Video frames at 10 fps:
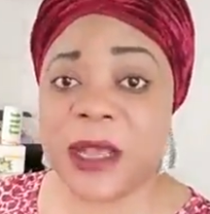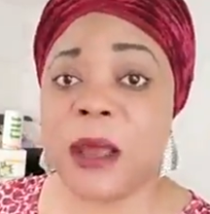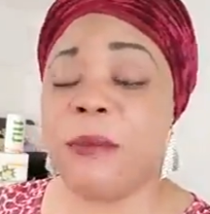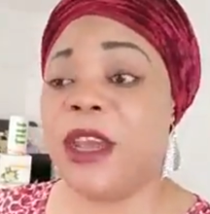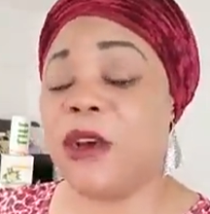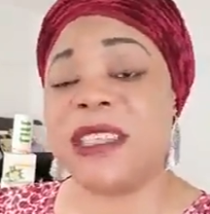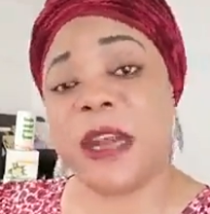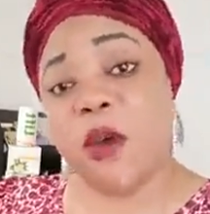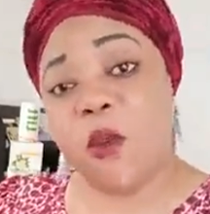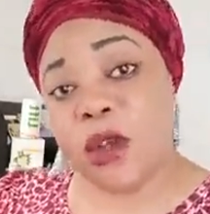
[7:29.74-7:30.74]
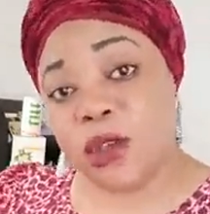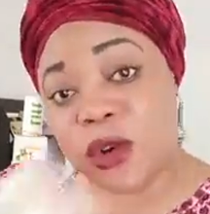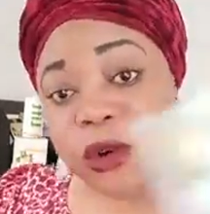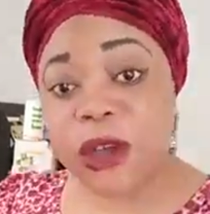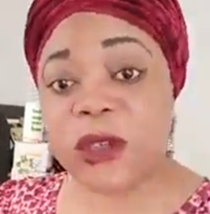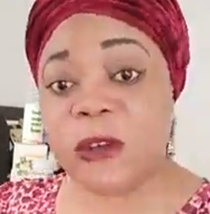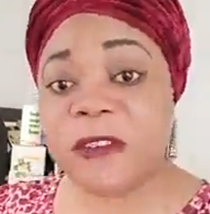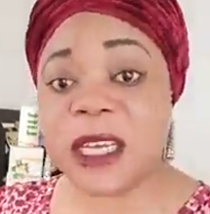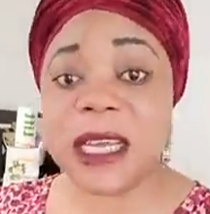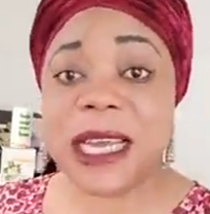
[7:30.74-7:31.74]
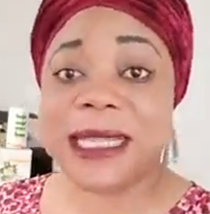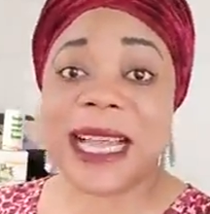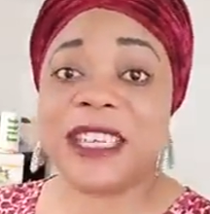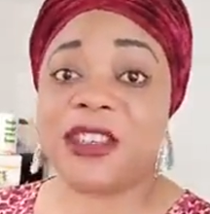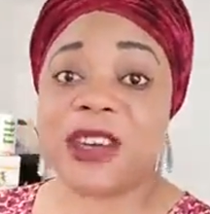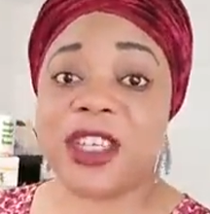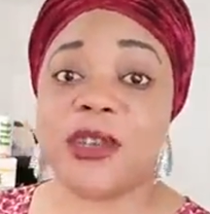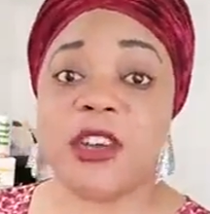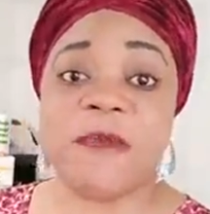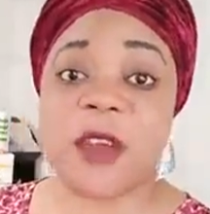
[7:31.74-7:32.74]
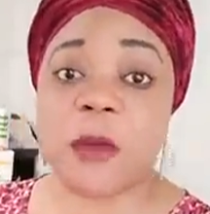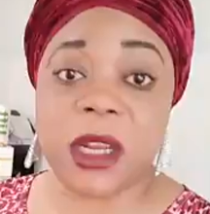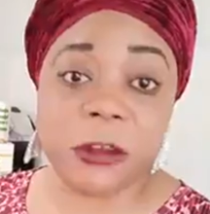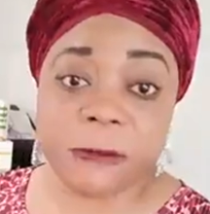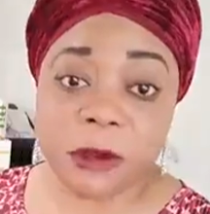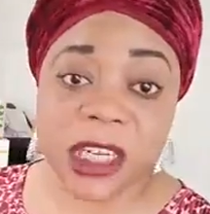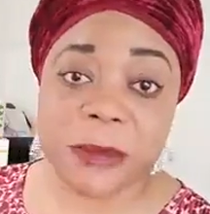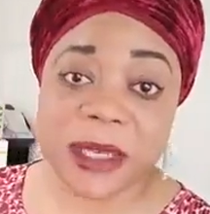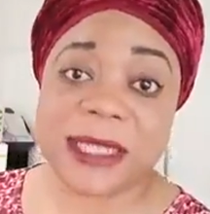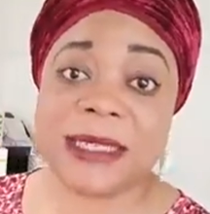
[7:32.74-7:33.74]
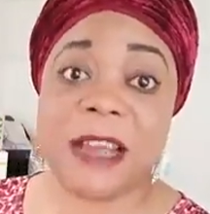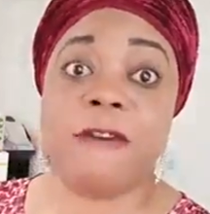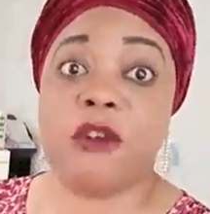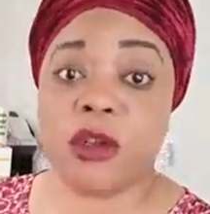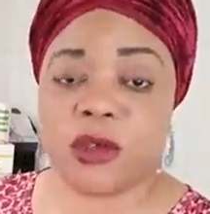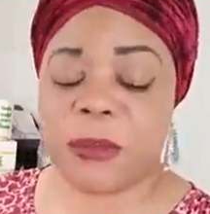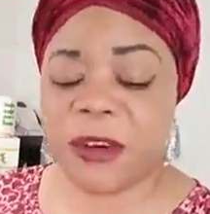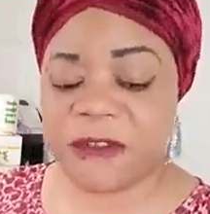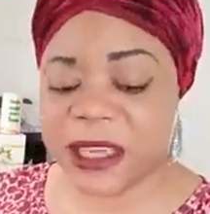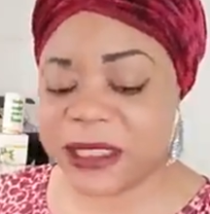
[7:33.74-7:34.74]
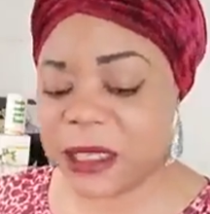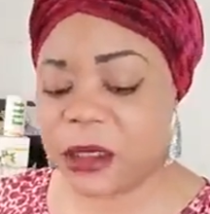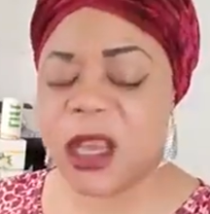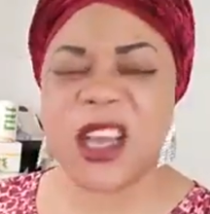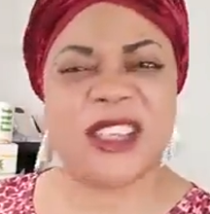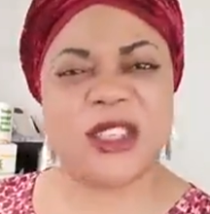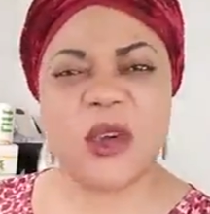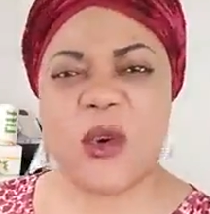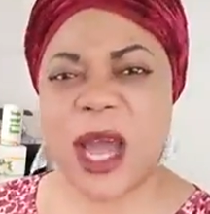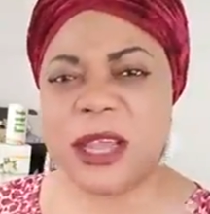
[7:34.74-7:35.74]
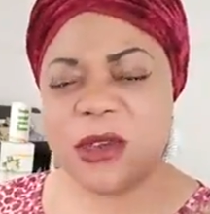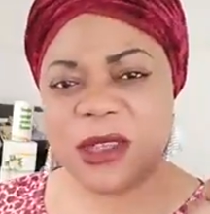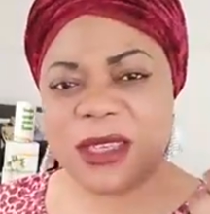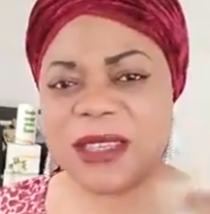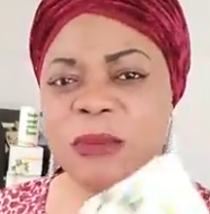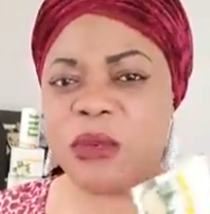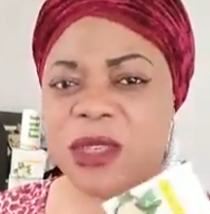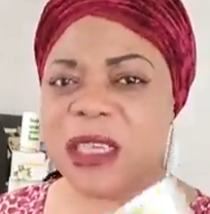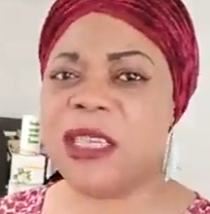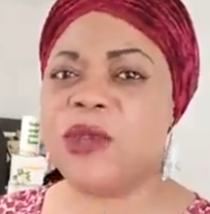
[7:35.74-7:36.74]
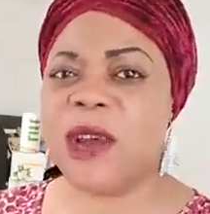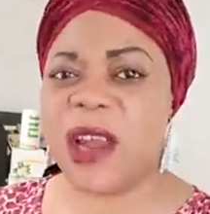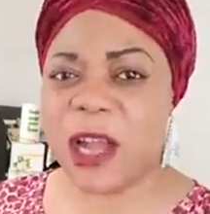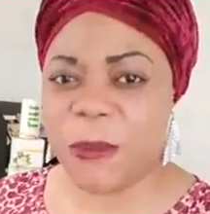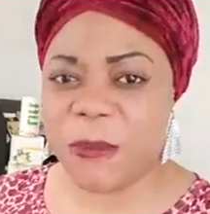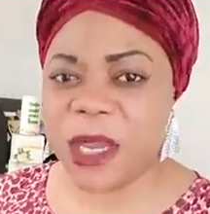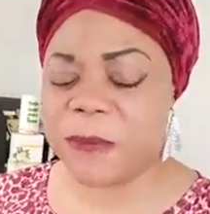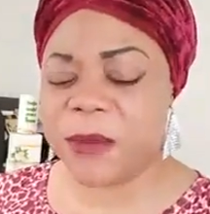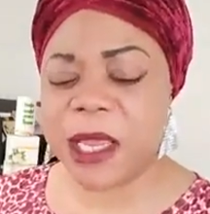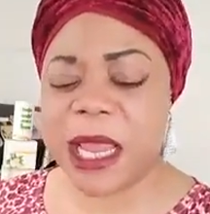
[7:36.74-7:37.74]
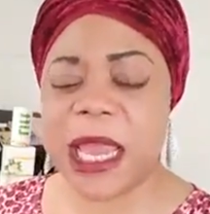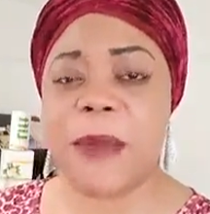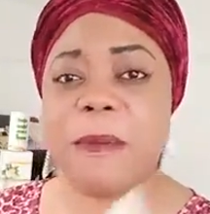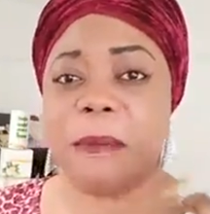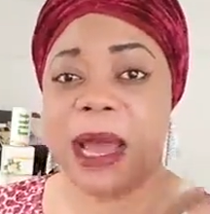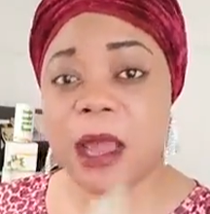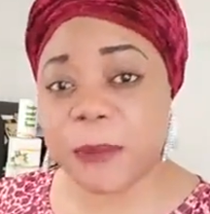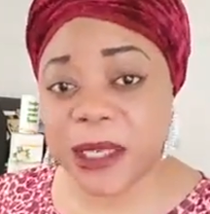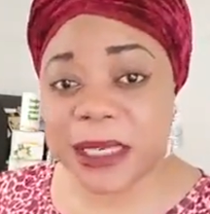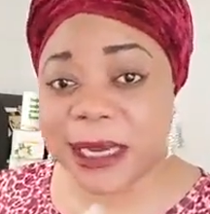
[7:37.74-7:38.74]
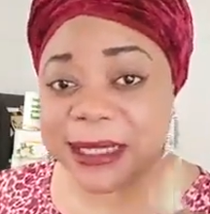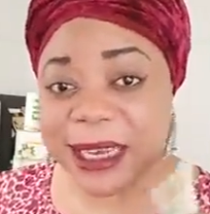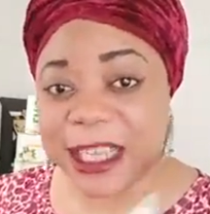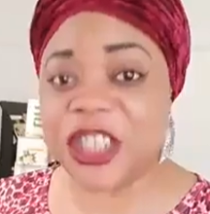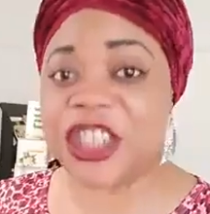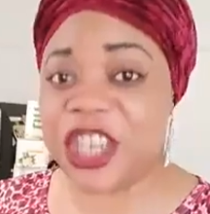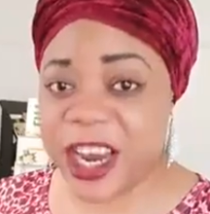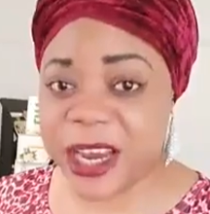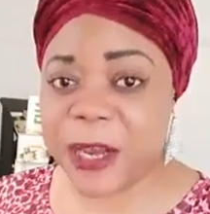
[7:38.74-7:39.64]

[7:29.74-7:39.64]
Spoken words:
because I don't want to cross over that threshold of becoming a food diabetic. I've got to prevent it. So I use this booster to help me keep my appetite in check.